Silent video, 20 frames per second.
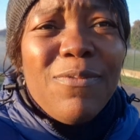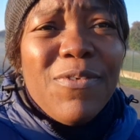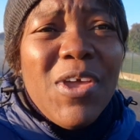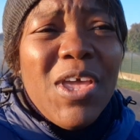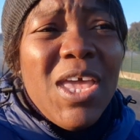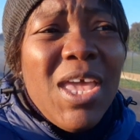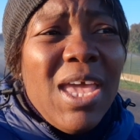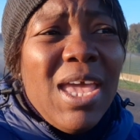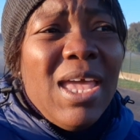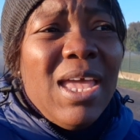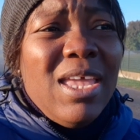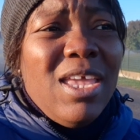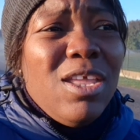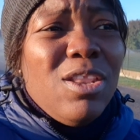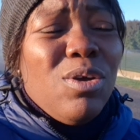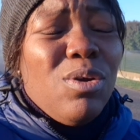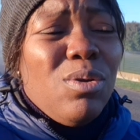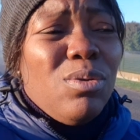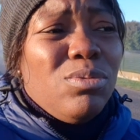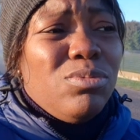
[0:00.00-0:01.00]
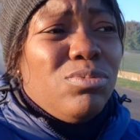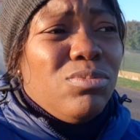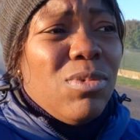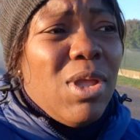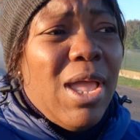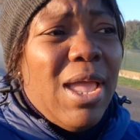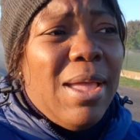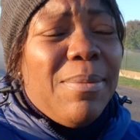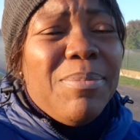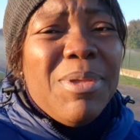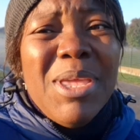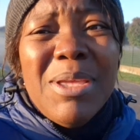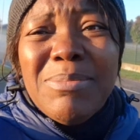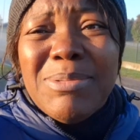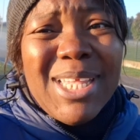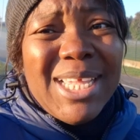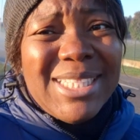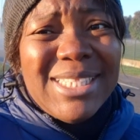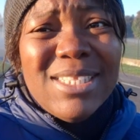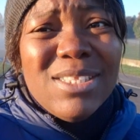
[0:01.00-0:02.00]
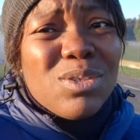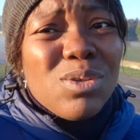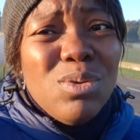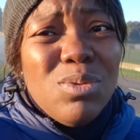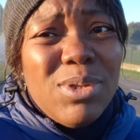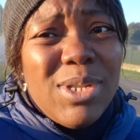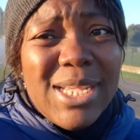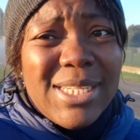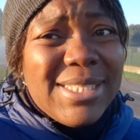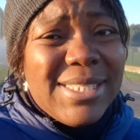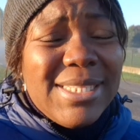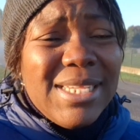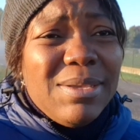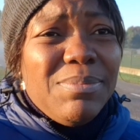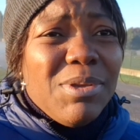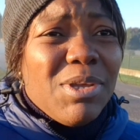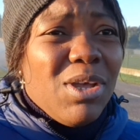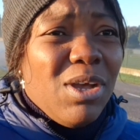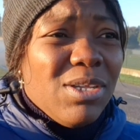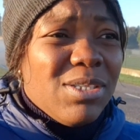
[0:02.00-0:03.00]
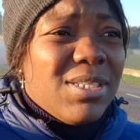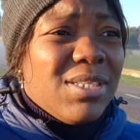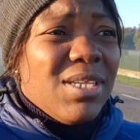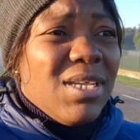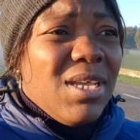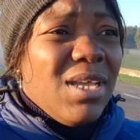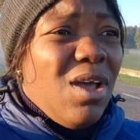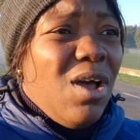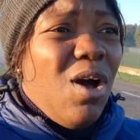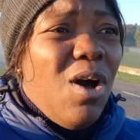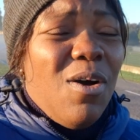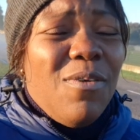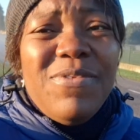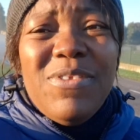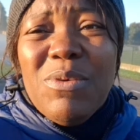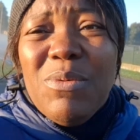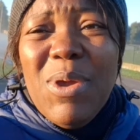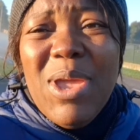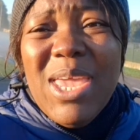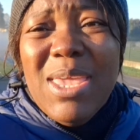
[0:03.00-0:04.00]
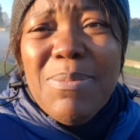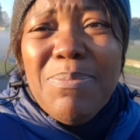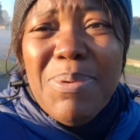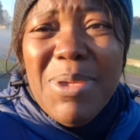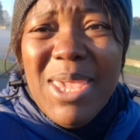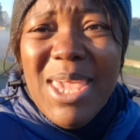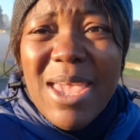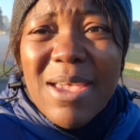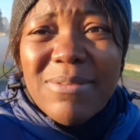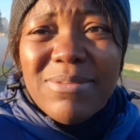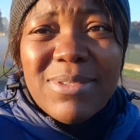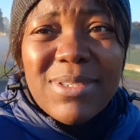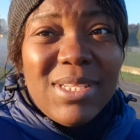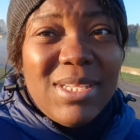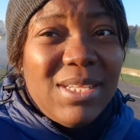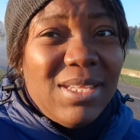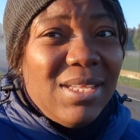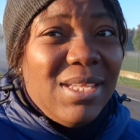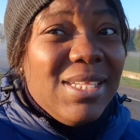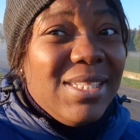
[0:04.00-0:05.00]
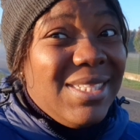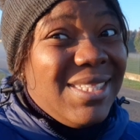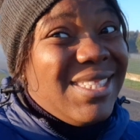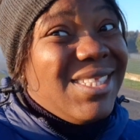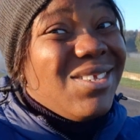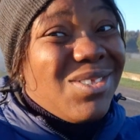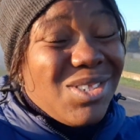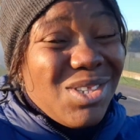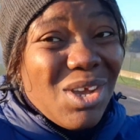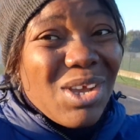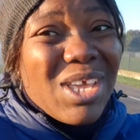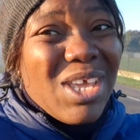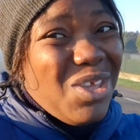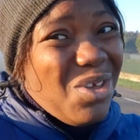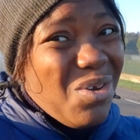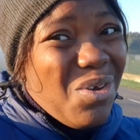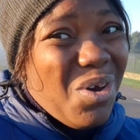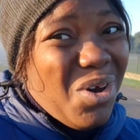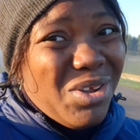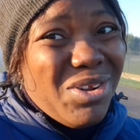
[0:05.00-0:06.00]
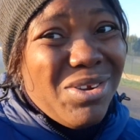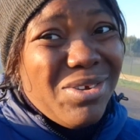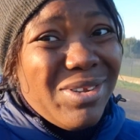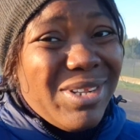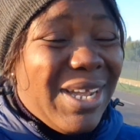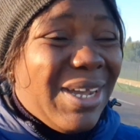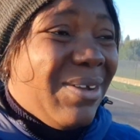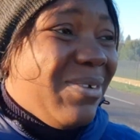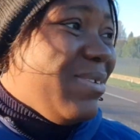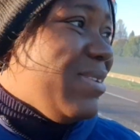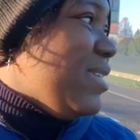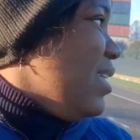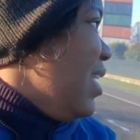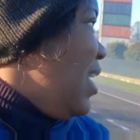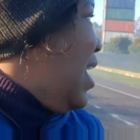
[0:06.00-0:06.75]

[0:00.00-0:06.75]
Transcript: of, you know, him starting school next year because of the way he behaves. He's still sucking, you all know now.